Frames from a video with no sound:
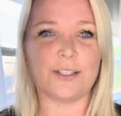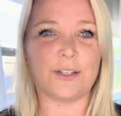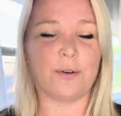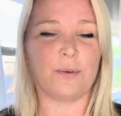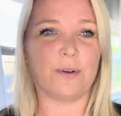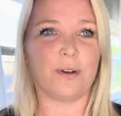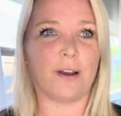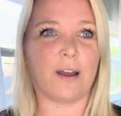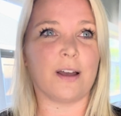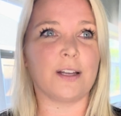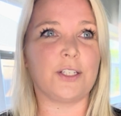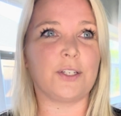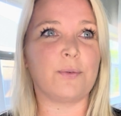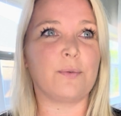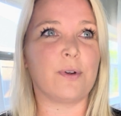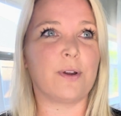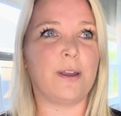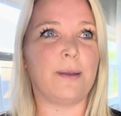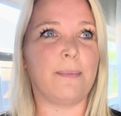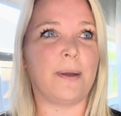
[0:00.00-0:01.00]
so not to
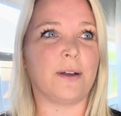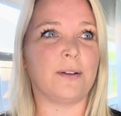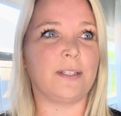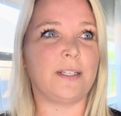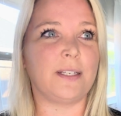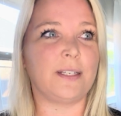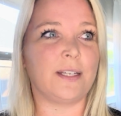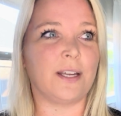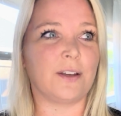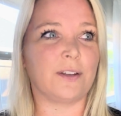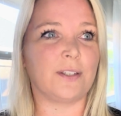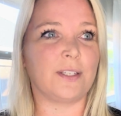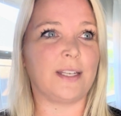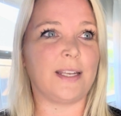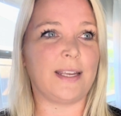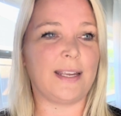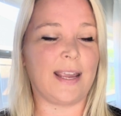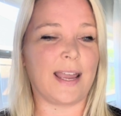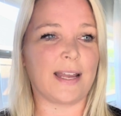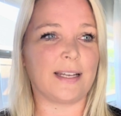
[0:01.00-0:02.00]
worry about details
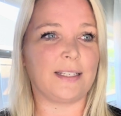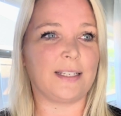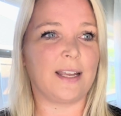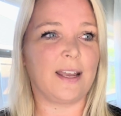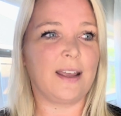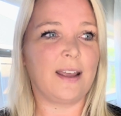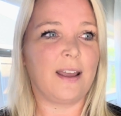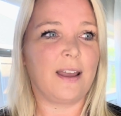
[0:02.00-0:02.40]
yet.